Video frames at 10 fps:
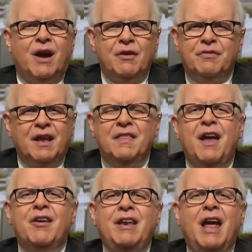thing.
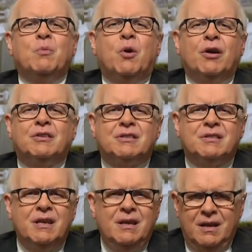Their networks,
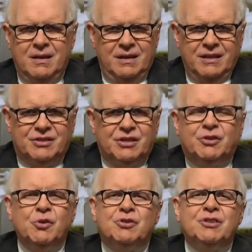the
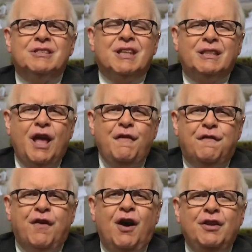institutions that they
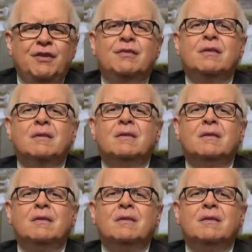fund,